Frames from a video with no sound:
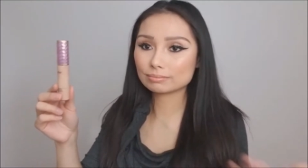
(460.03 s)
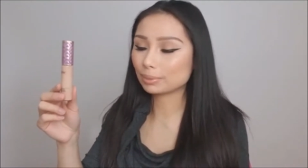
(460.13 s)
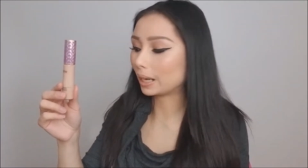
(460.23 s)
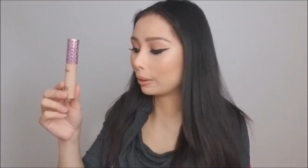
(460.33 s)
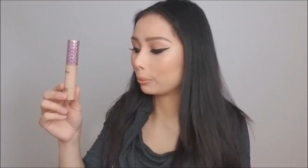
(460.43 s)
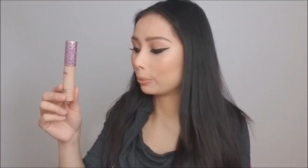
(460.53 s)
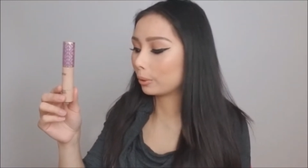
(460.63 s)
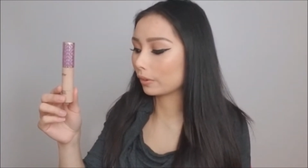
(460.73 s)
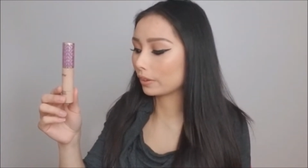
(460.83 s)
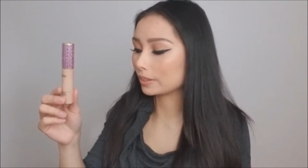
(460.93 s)
but I
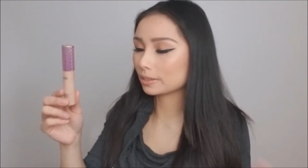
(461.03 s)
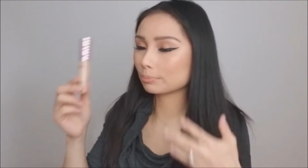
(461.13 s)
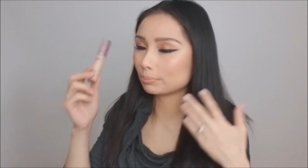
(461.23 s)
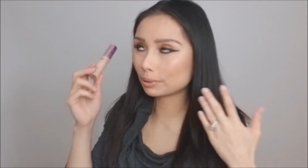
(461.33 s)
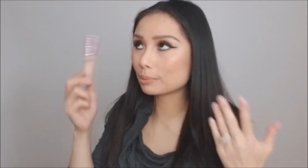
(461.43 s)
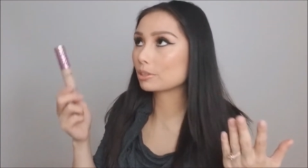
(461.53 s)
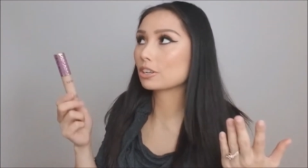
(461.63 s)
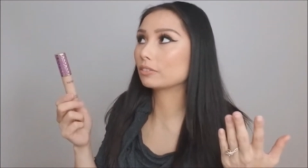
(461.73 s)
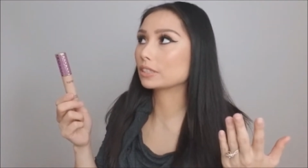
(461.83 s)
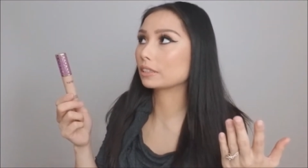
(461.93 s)
wore this pretty much
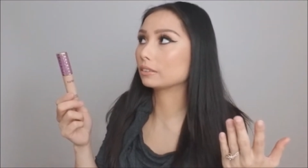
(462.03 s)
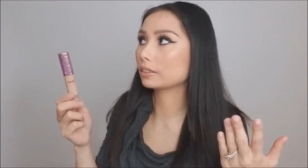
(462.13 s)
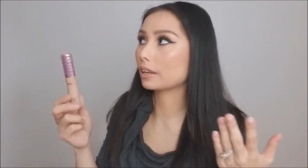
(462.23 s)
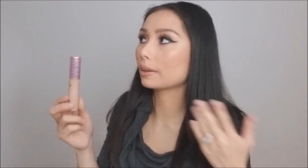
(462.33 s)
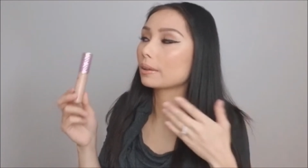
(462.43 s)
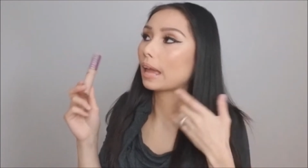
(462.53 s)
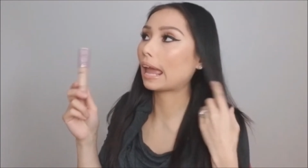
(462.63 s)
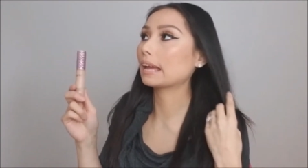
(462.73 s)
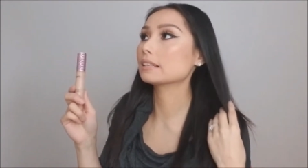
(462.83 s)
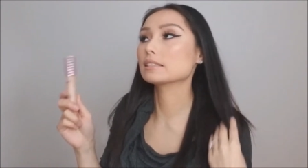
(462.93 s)
every single day.
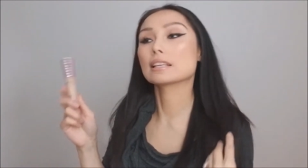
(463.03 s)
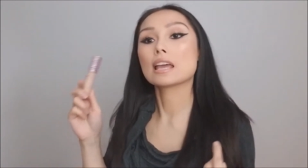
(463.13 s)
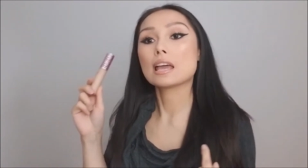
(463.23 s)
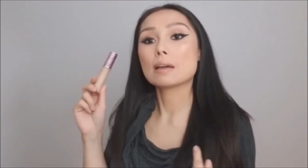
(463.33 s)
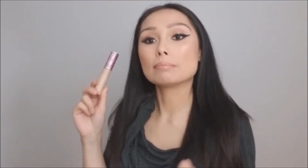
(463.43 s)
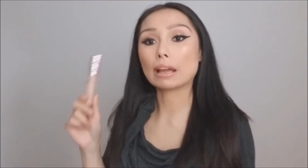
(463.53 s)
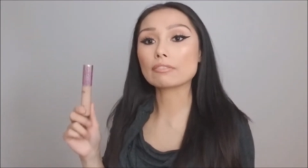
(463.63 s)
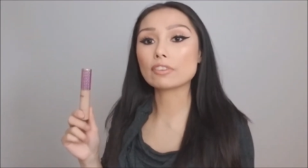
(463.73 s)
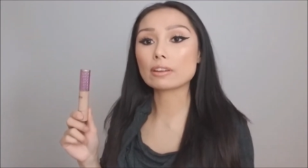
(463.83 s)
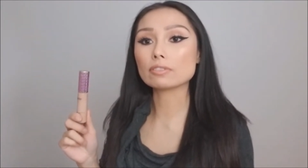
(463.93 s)
And my
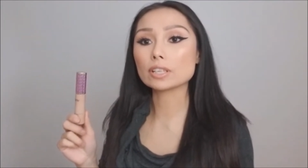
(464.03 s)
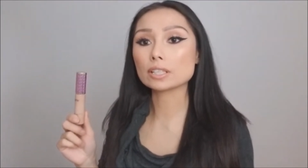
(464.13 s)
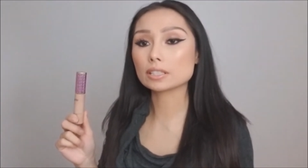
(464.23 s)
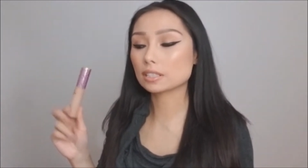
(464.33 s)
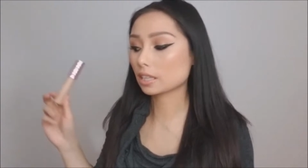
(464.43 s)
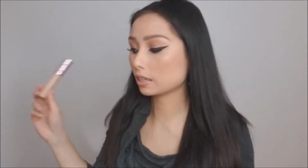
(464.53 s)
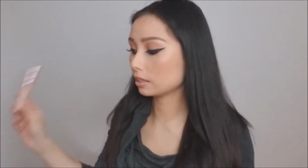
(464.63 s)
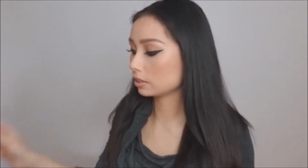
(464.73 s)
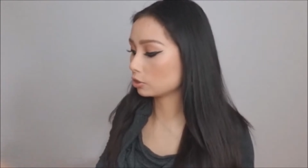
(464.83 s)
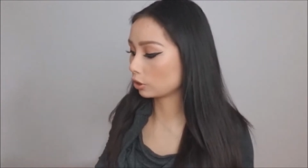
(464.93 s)
favorite
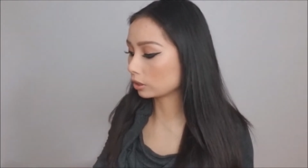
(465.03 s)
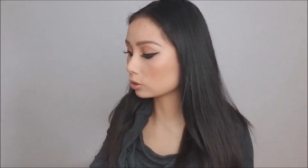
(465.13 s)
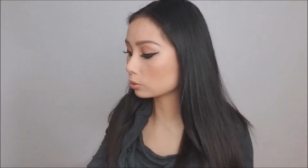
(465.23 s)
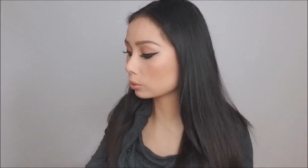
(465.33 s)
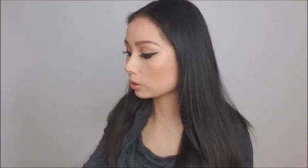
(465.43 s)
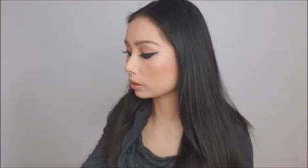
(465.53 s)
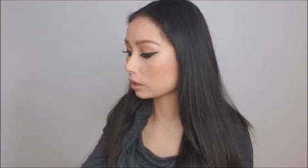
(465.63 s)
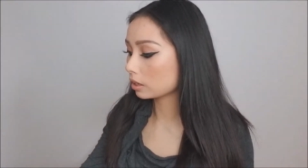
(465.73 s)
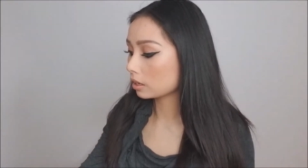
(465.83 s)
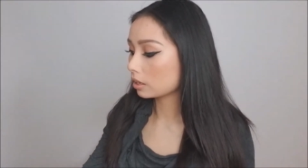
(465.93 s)
drugstore
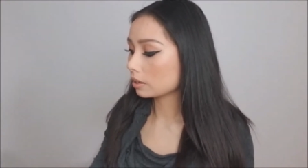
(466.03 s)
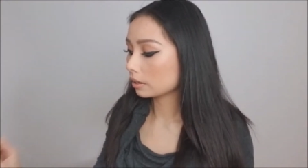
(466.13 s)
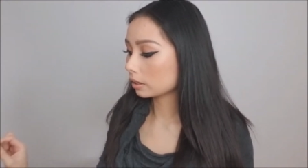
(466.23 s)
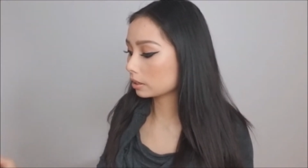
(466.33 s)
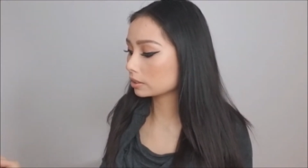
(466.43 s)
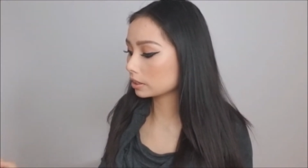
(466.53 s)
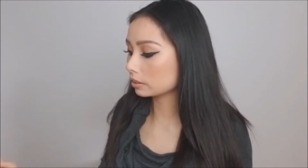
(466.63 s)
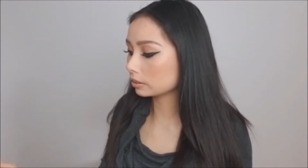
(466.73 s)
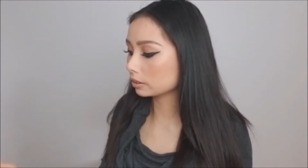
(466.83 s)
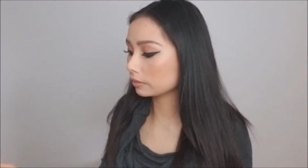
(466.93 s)

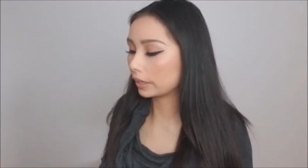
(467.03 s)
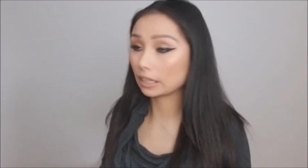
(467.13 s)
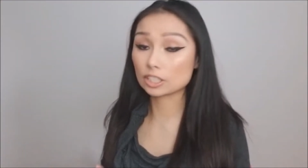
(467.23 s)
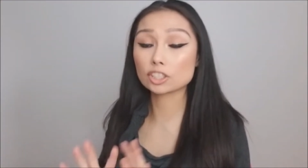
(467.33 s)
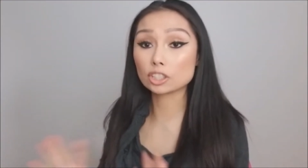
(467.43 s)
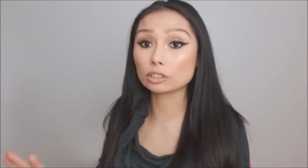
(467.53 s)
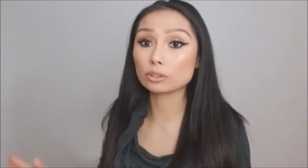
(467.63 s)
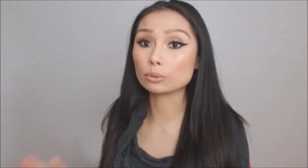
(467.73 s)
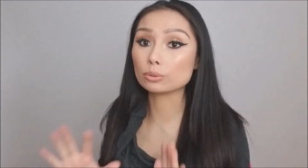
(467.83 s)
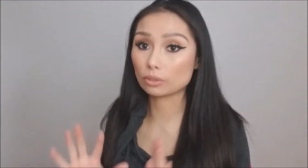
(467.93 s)
concealer that I still
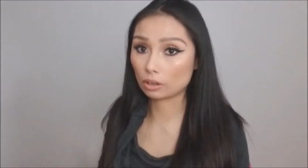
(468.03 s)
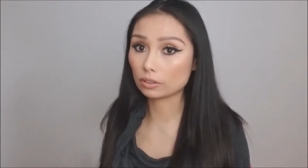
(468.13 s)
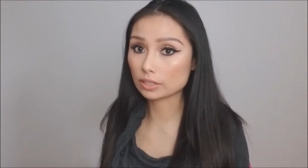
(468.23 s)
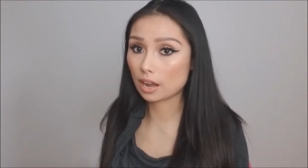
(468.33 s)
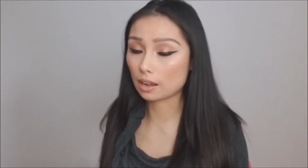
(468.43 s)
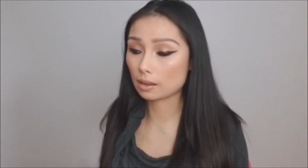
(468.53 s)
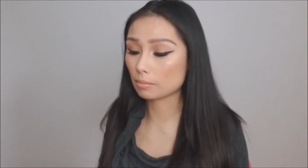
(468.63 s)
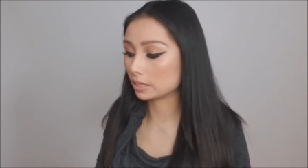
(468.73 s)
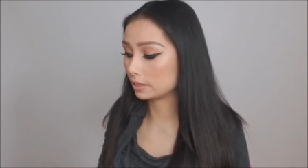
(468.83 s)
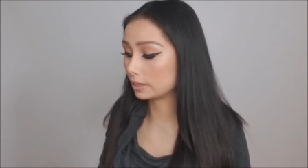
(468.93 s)
use all the time
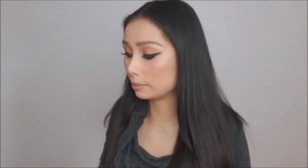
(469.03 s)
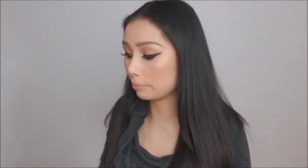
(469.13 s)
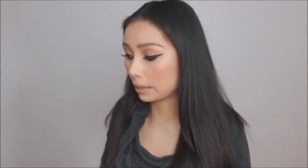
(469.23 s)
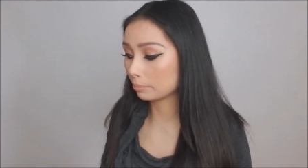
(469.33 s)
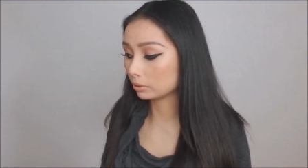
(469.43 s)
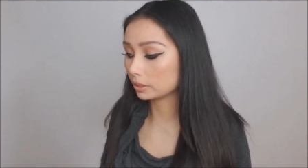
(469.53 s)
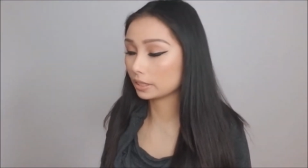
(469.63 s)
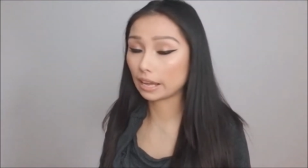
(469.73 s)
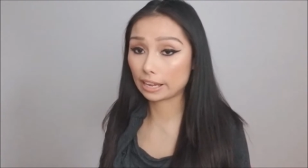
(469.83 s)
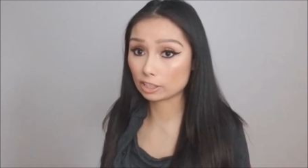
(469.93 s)
is the
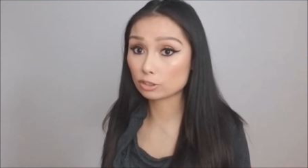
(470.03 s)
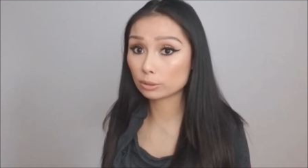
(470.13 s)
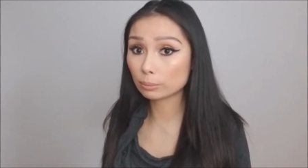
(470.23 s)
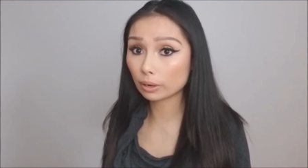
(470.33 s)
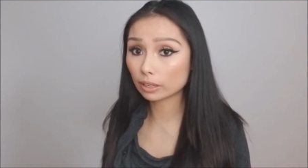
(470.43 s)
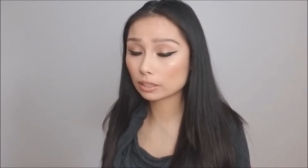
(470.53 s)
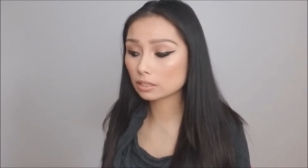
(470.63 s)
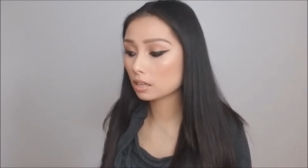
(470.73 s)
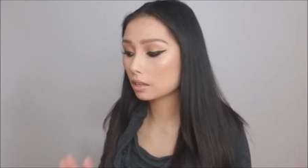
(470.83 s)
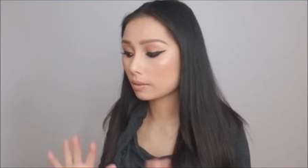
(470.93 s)
Maybelline Age
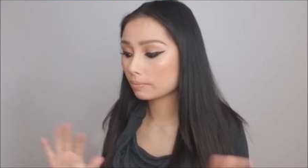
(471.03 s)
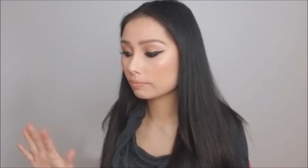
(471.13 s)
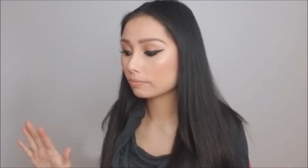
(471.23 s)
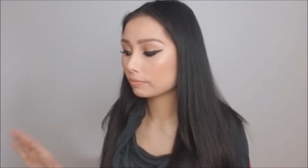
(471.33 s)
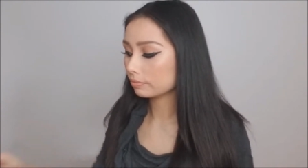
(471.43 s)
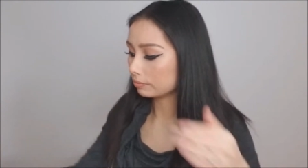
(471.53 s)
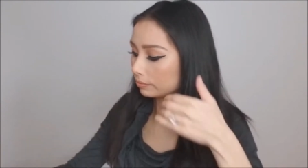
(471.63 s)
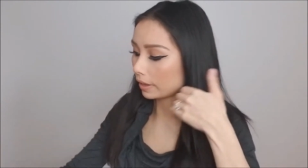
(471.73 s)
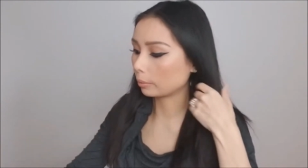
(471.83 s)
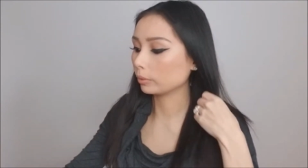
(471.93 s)
Rewind.
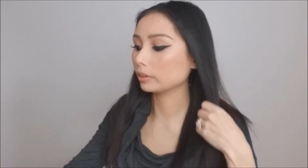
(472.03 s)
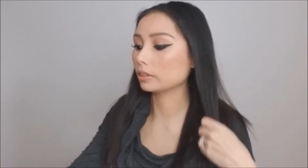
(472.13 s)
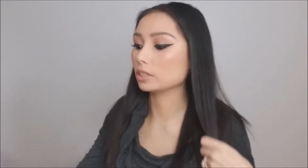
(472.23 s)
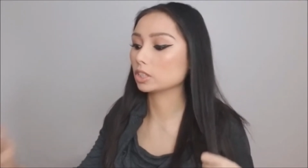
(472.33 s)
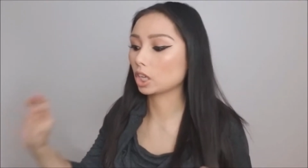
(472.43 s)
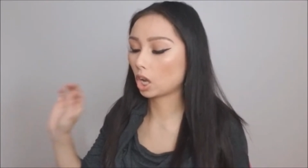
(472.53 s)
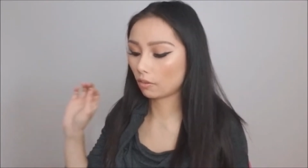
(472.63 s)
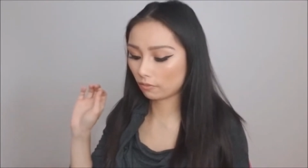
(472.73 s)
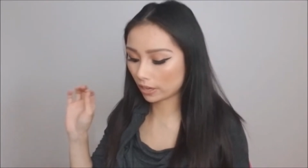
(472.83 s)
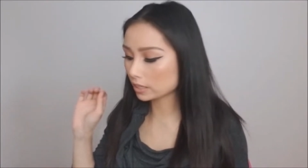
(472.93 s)
That one is
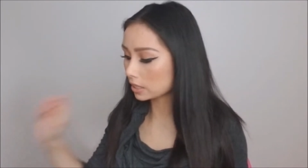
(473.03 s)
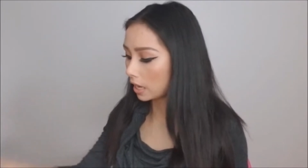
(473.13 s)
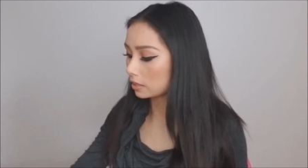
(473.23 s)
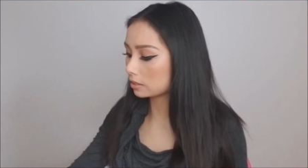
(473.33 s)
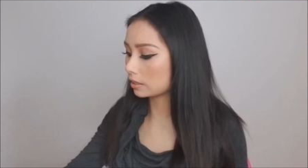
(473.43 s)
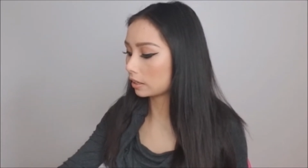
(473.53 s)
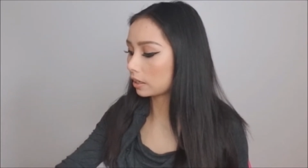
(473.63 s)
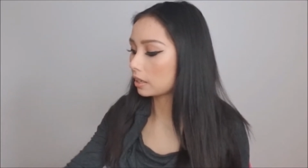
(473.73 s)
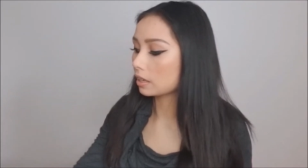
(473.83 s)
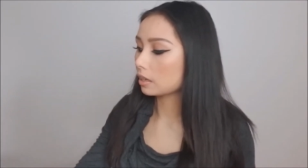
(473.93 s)

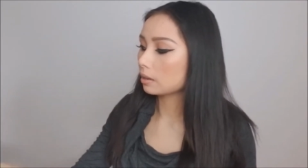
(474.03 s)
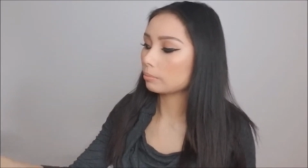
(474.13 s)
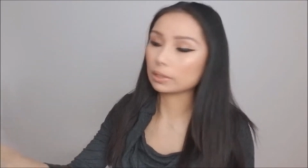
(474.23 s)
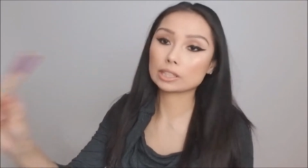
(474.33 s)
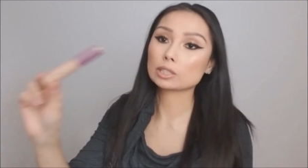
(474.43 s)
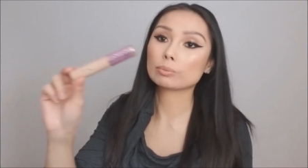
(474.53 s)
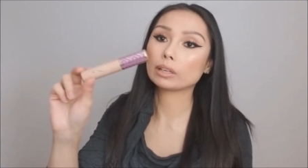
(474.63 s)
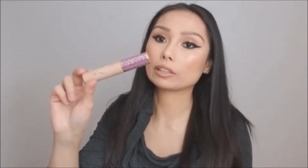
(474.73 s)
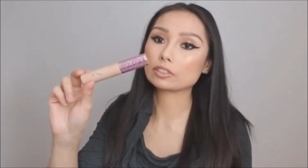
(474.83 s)
fantastic, but this one